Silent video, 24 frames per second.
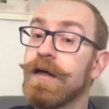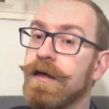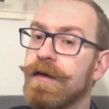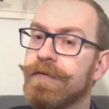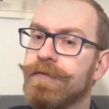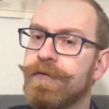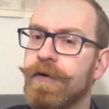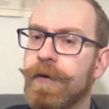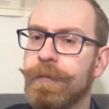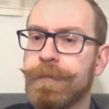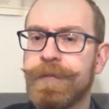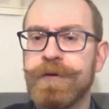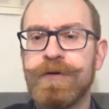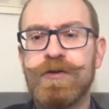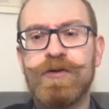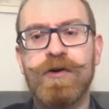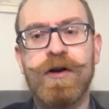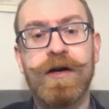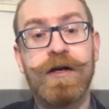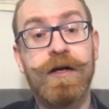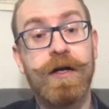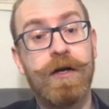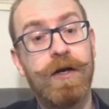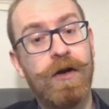If I'm
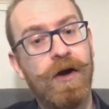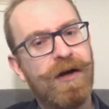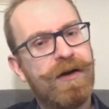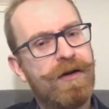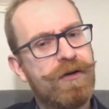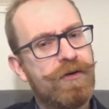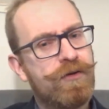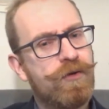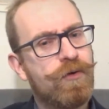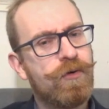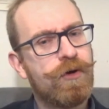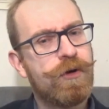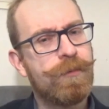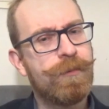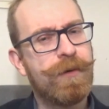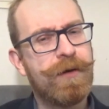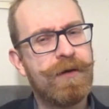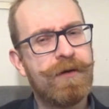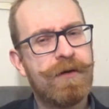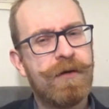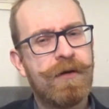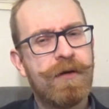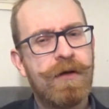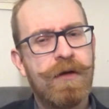portraying a knight at
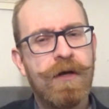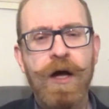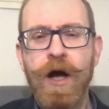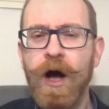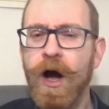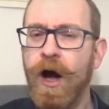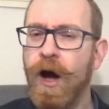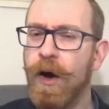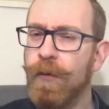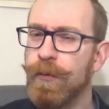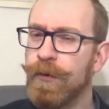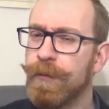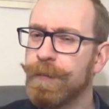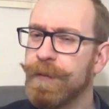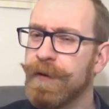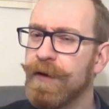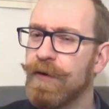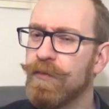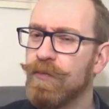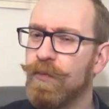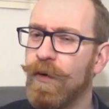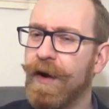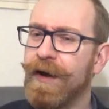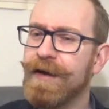tournament, I would be
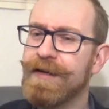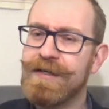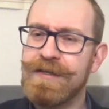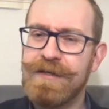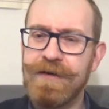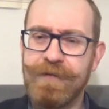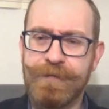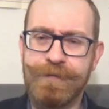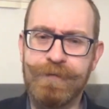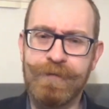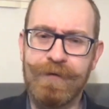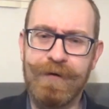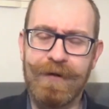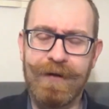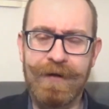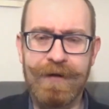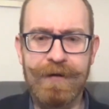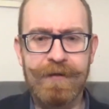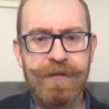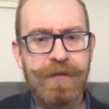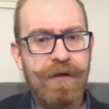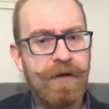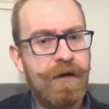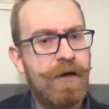arrayed
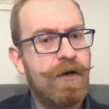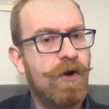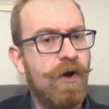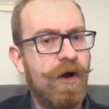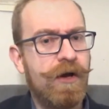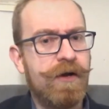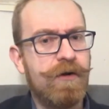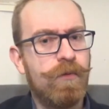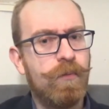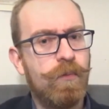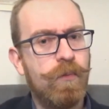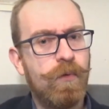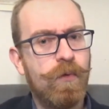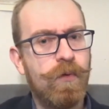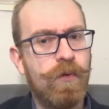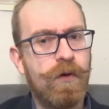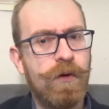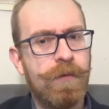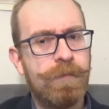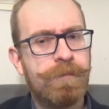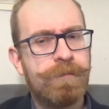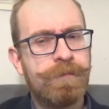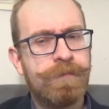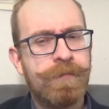differently than a knight at
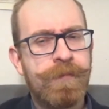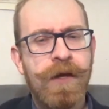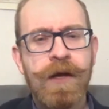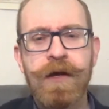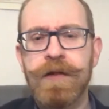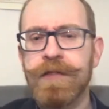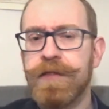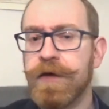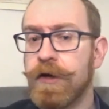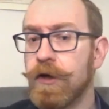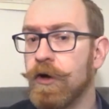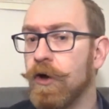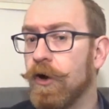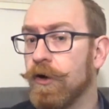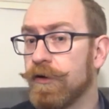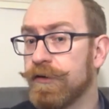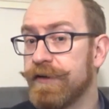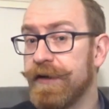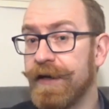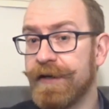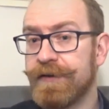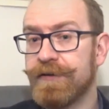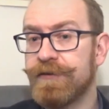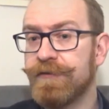war. The
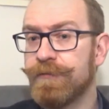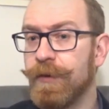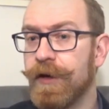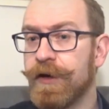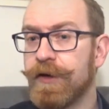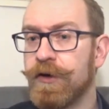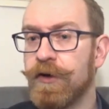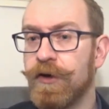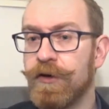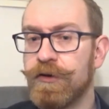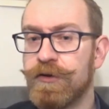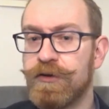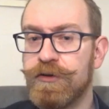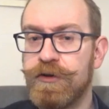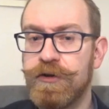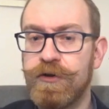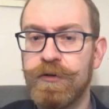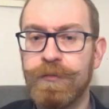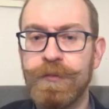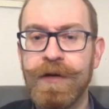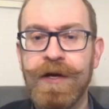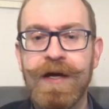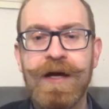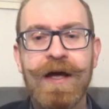context of my
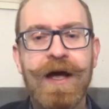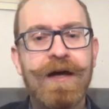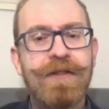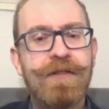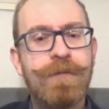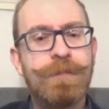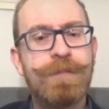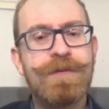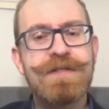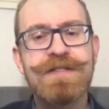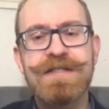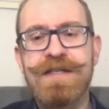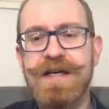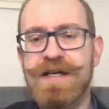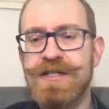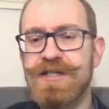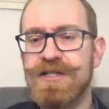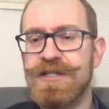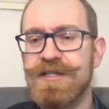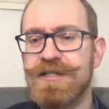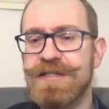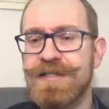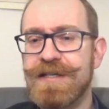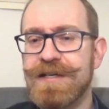costume and the
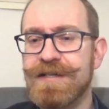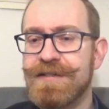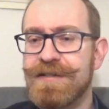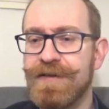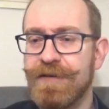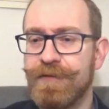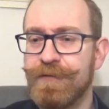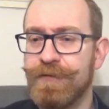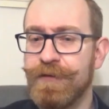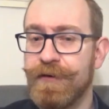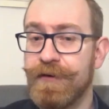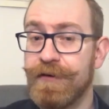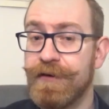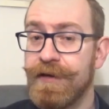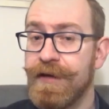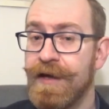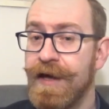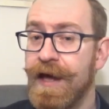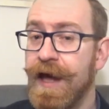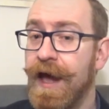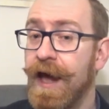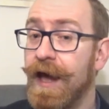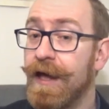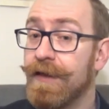possessions are different,
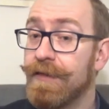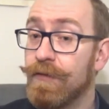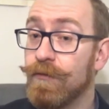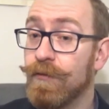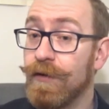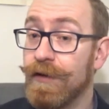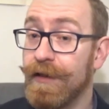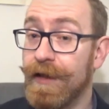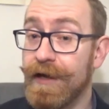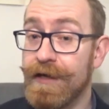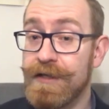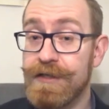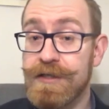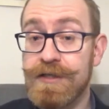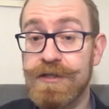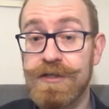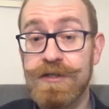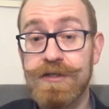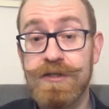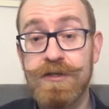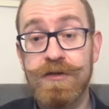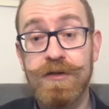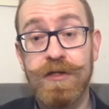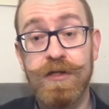and the
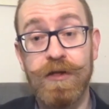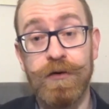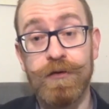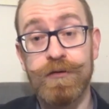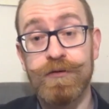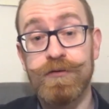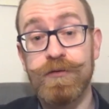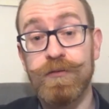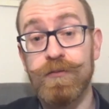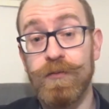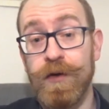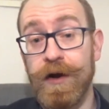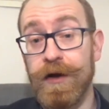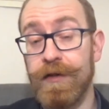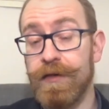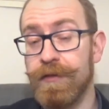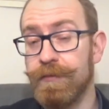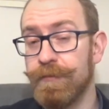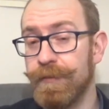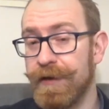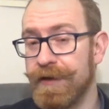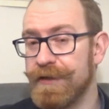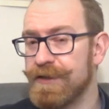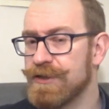relation to those
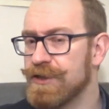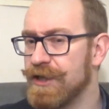around me